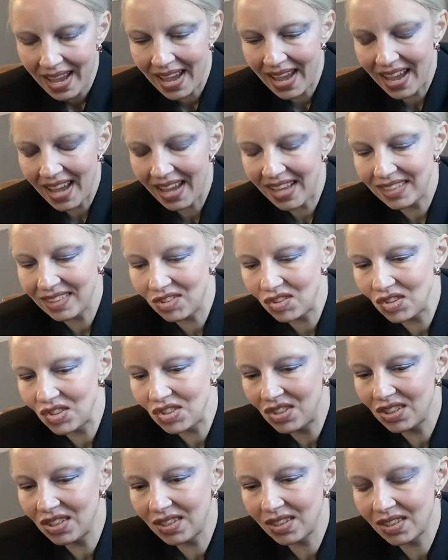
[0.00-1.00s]

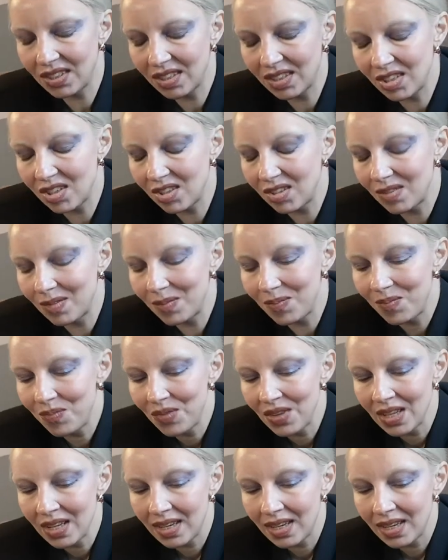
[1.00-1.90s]
and um,